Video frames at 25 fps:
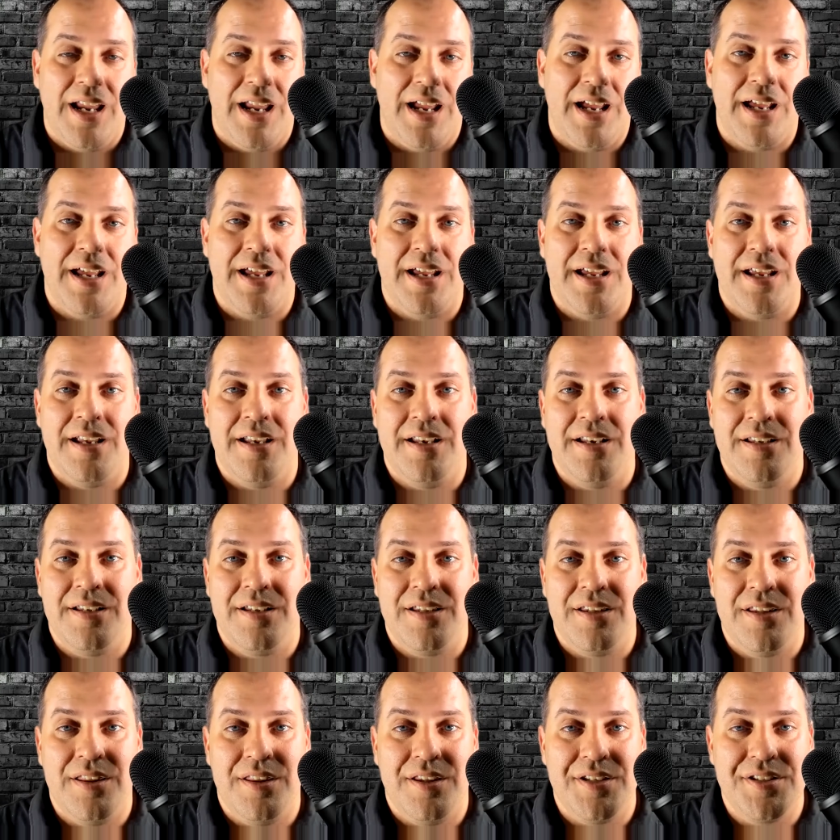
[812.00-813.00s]
and
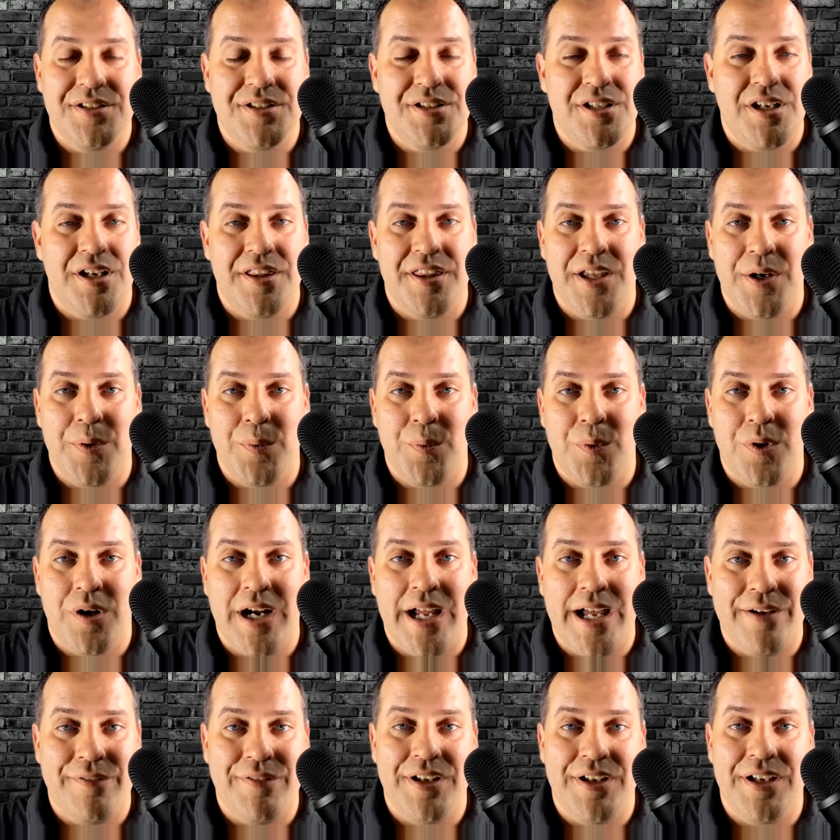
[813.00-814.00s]
the son that we're
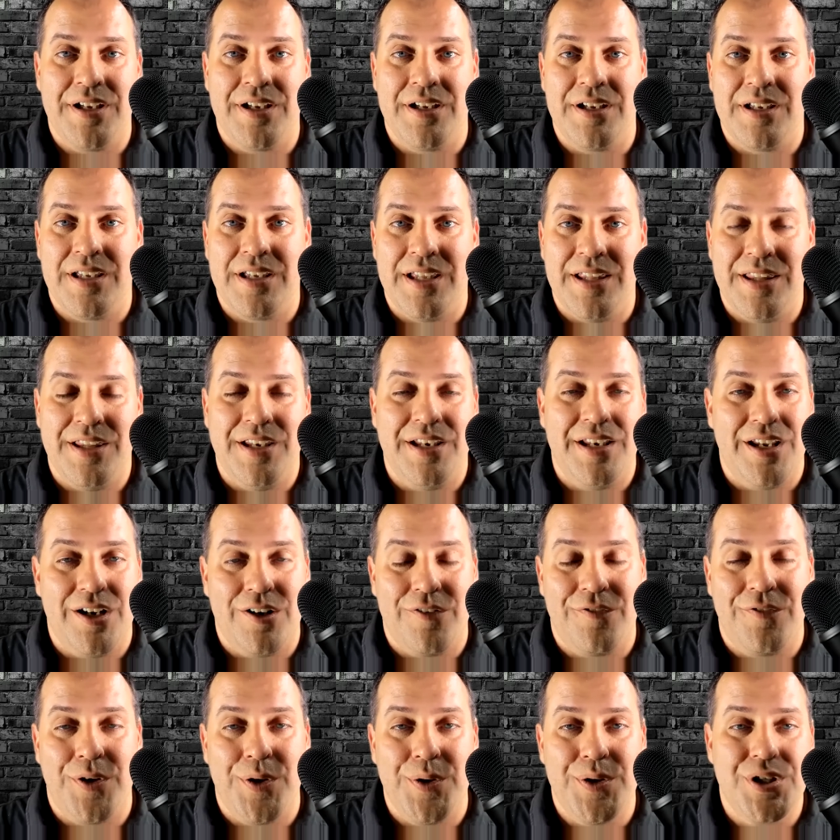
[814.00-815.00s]
having in the near
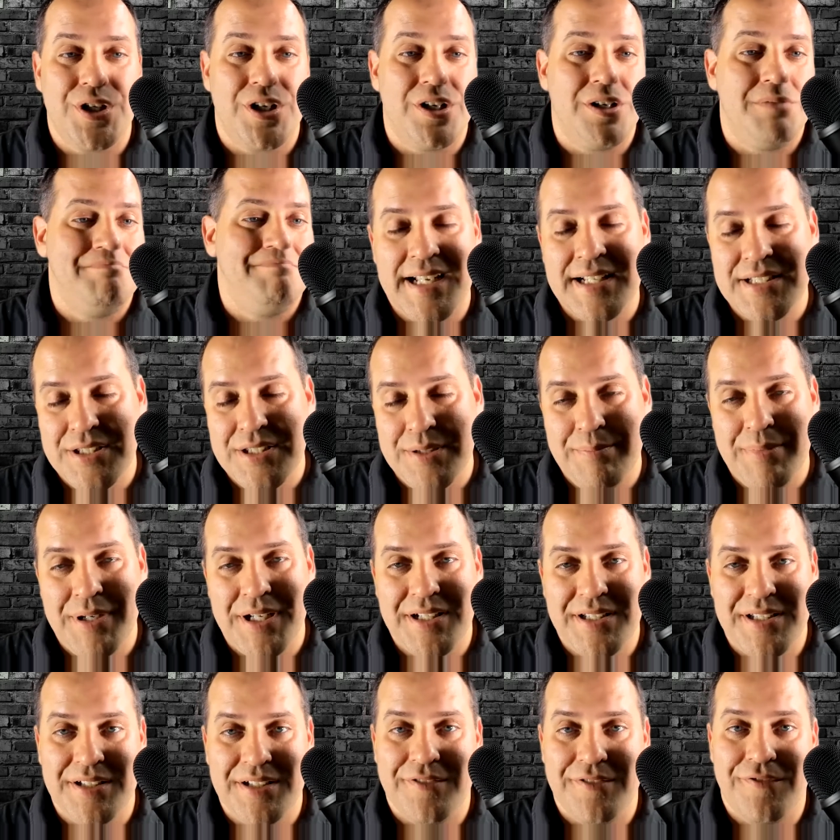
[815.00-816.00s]
future, it's a
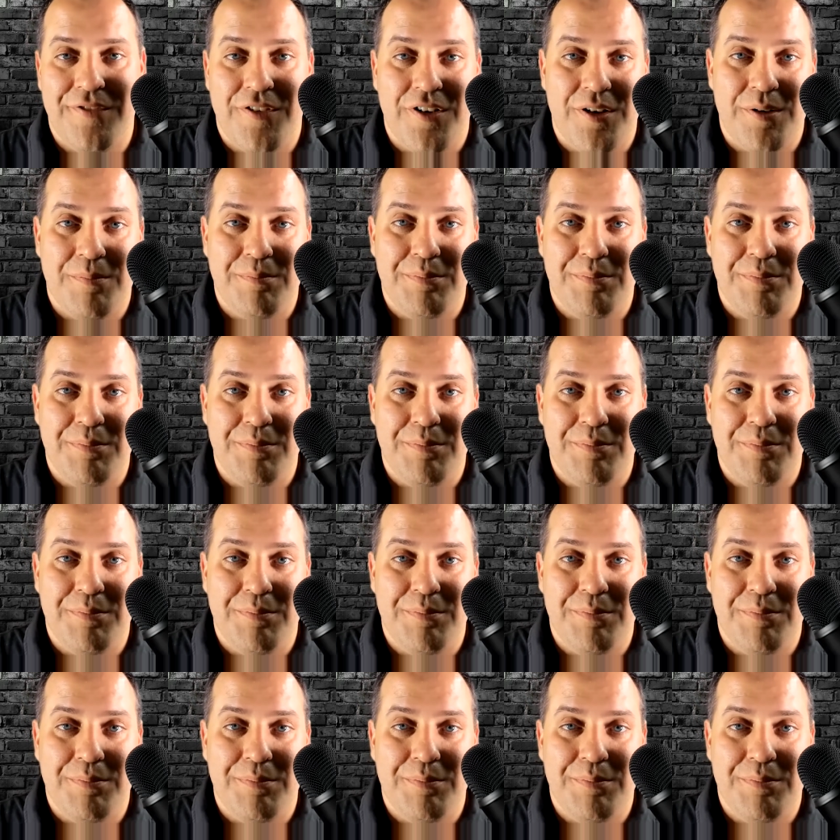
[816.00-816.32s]
big deal for